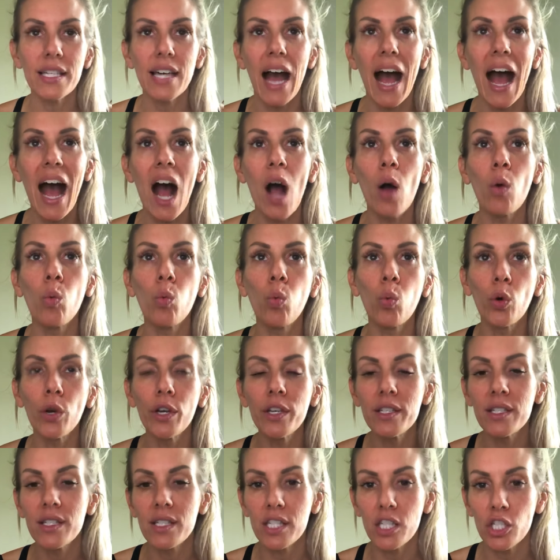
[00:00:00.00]
I
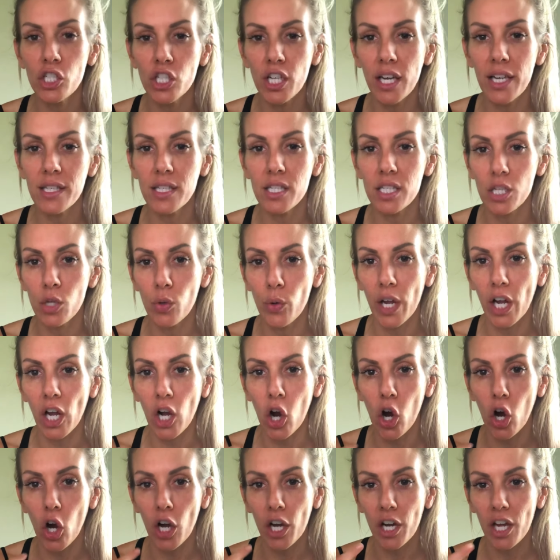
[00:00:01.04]
would suggest doing
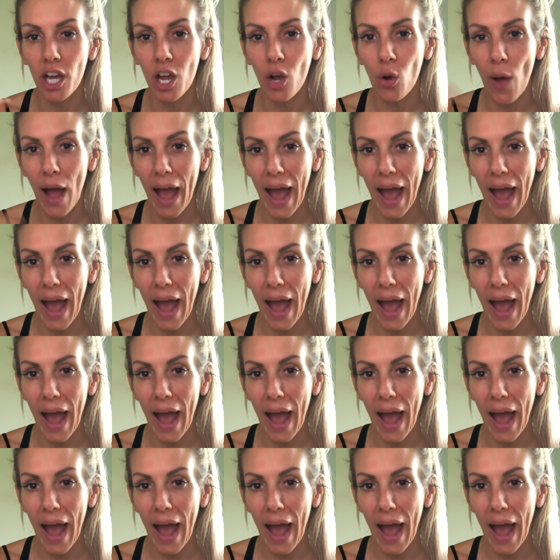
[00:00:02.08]
cardio